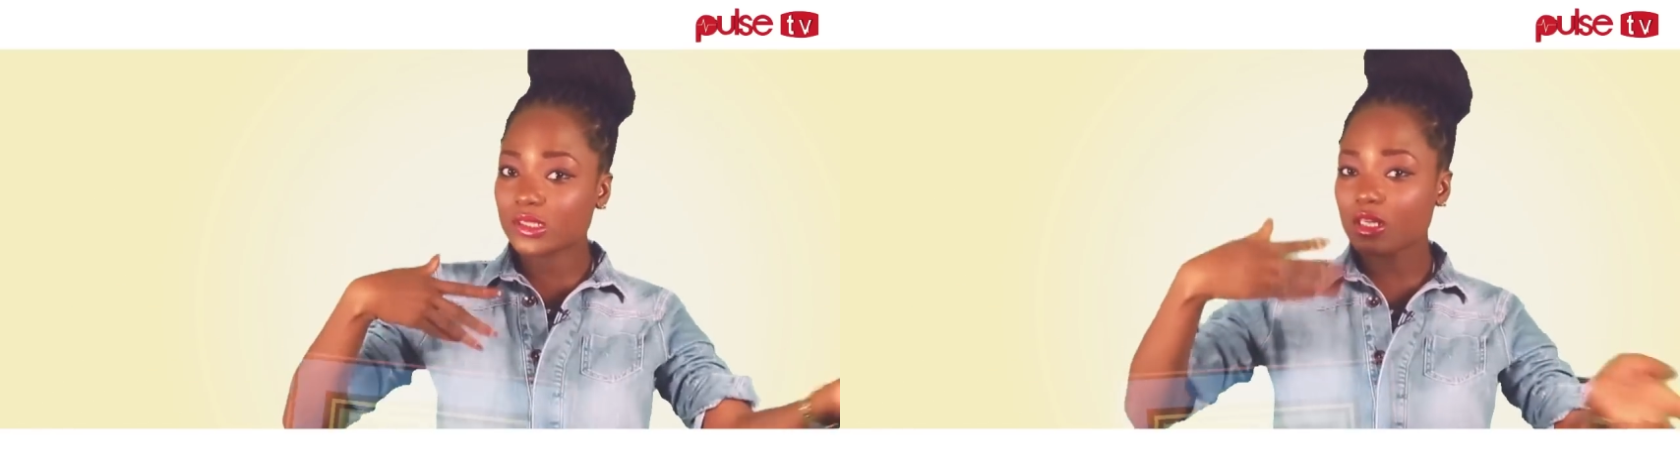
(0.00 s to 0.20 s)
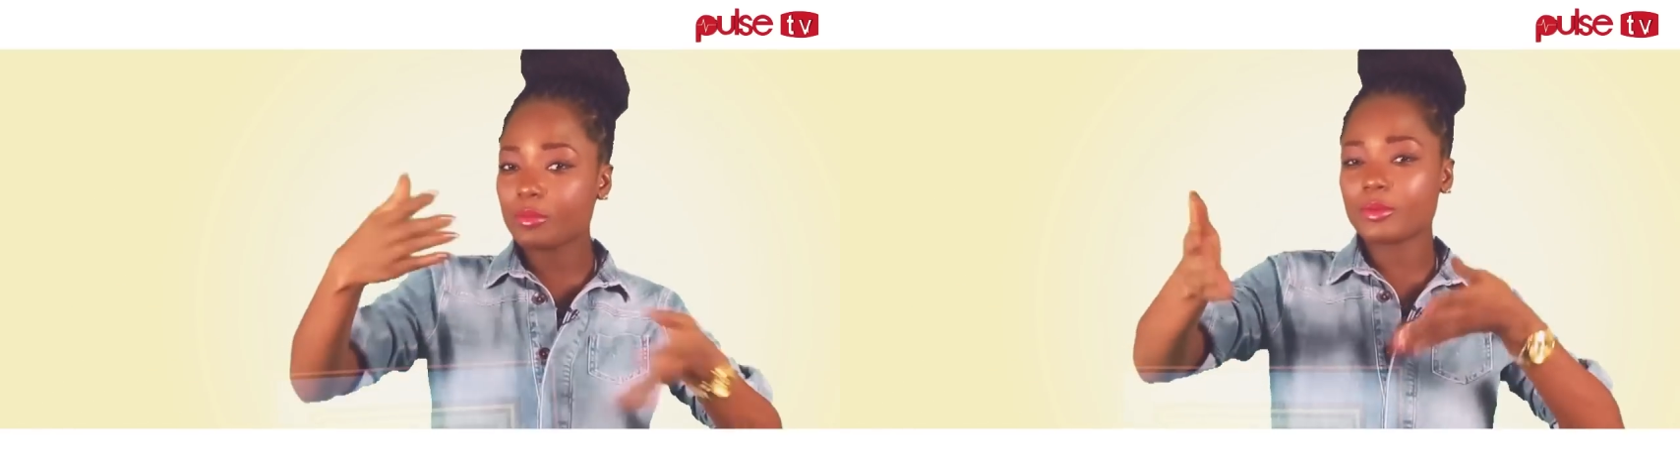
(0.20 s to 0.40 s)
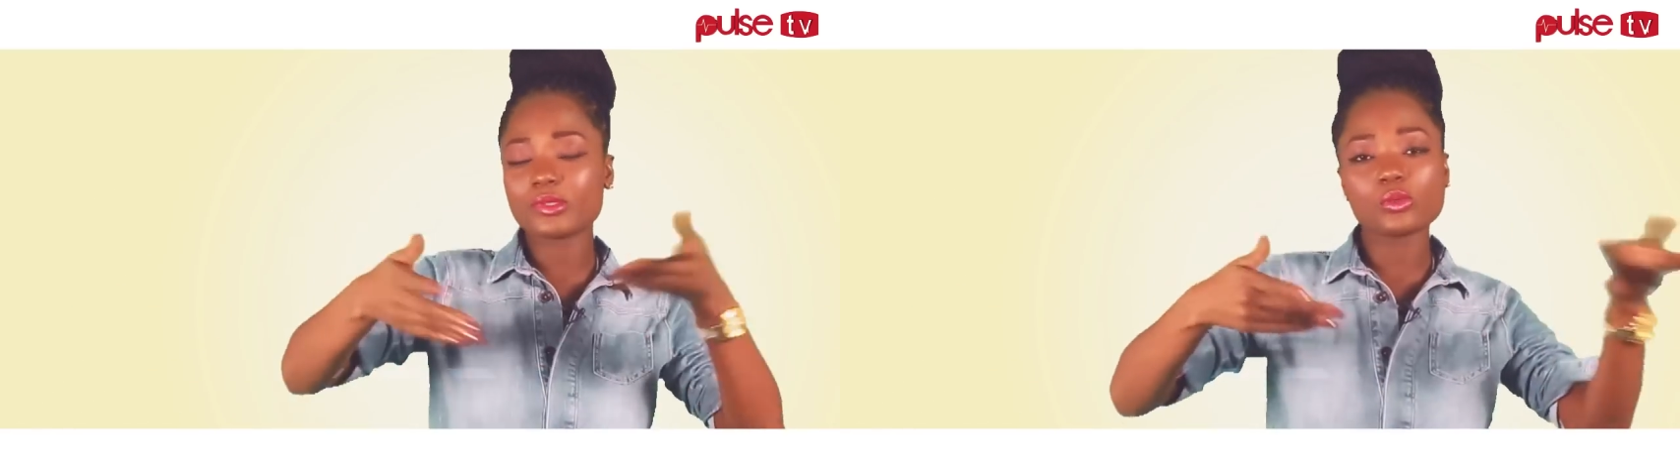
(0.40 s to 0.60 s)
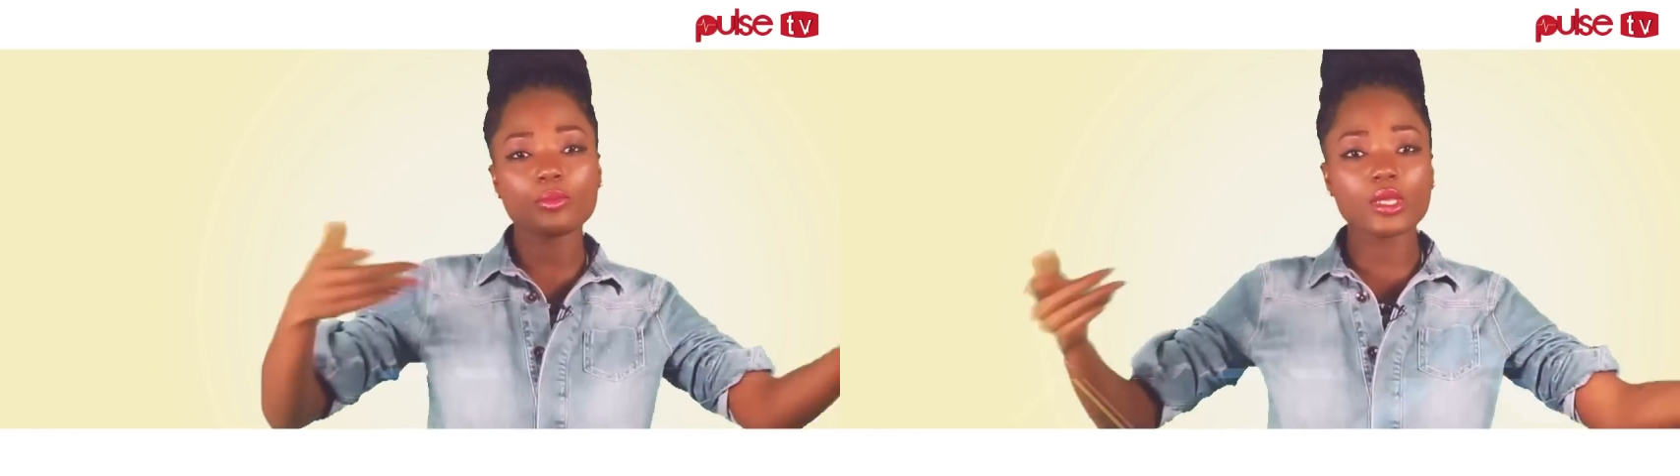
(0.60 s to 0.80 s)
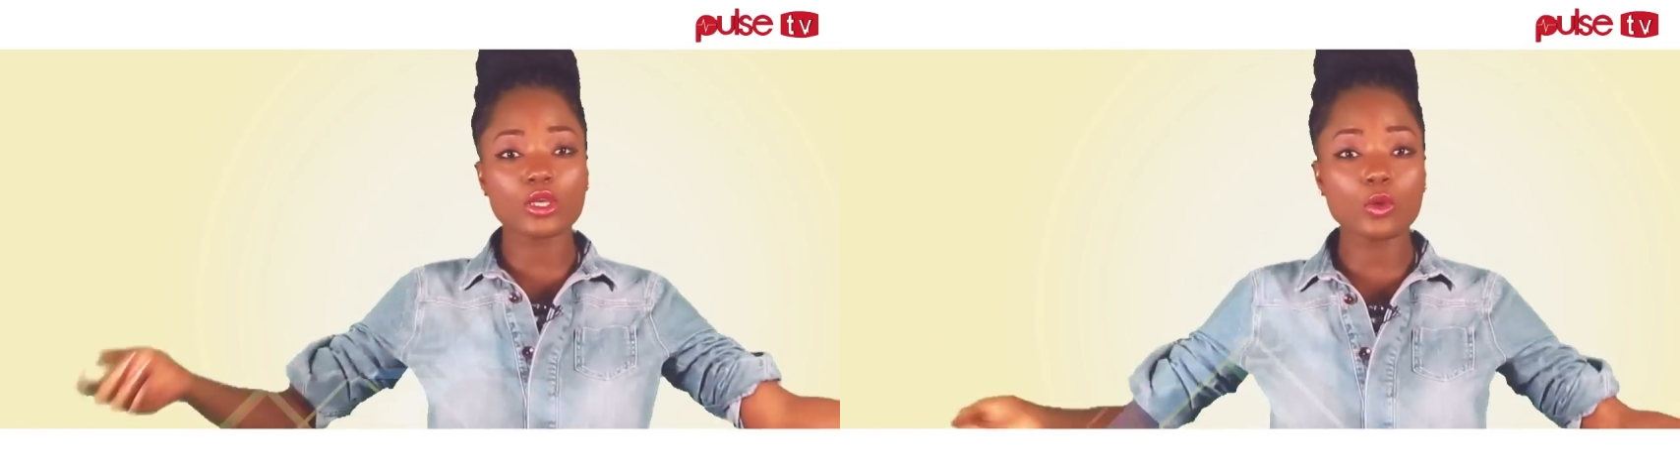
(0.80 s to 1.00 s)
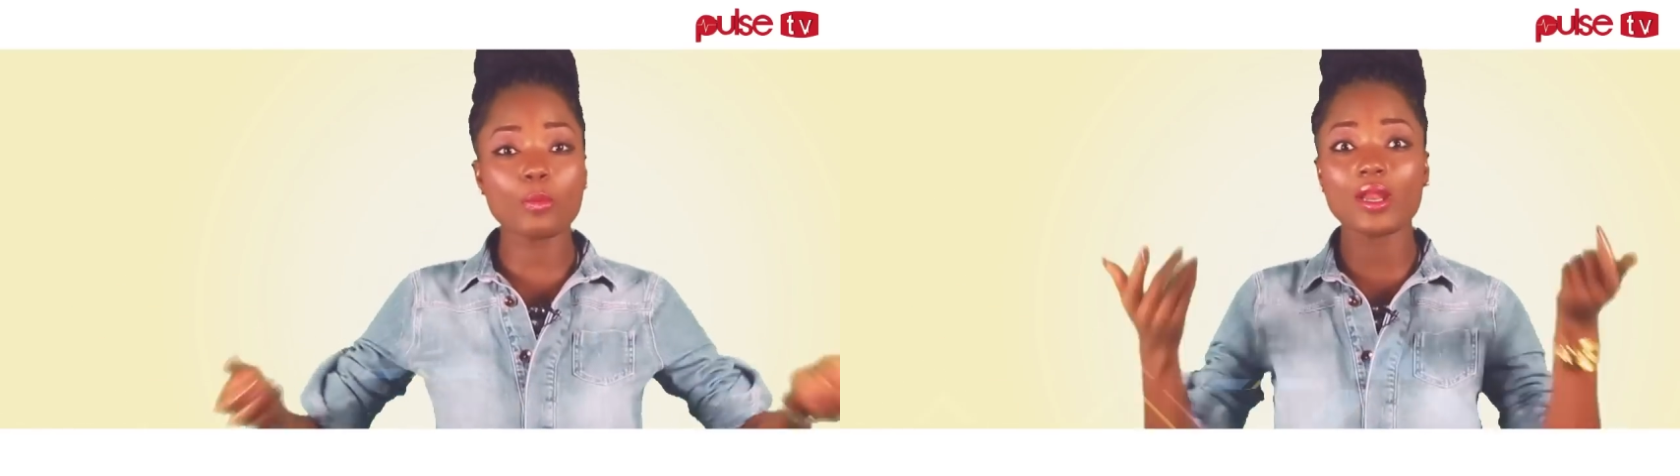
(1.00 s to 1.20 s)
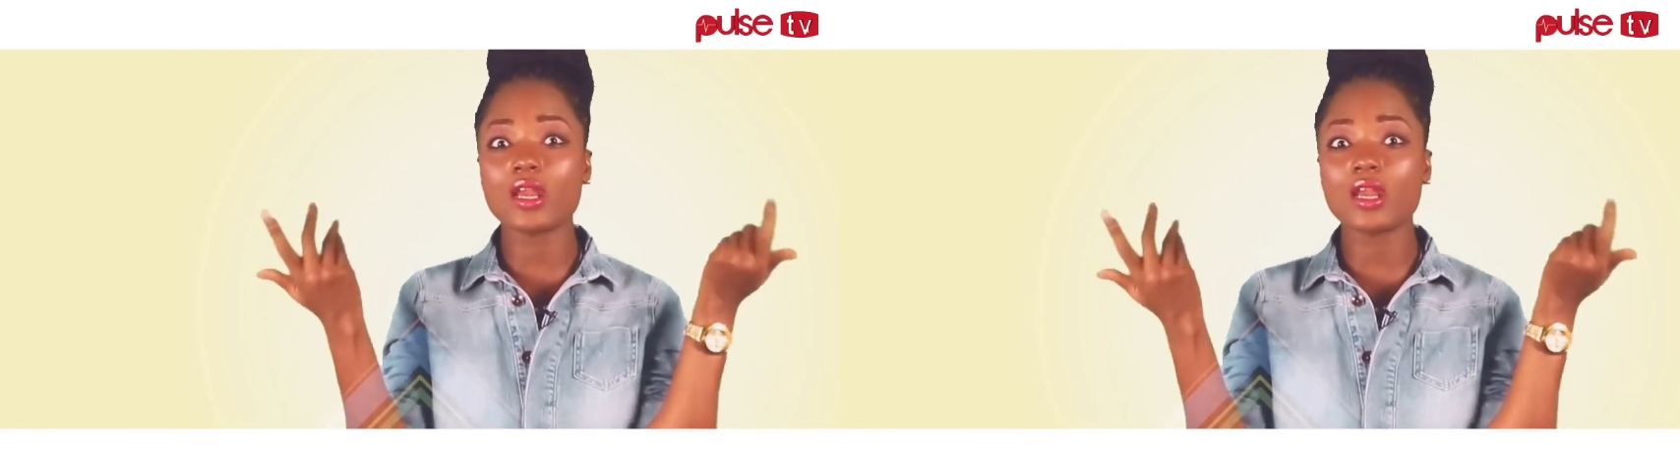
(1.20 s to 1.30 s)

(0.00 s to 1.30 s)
It's gonna be between me and you, but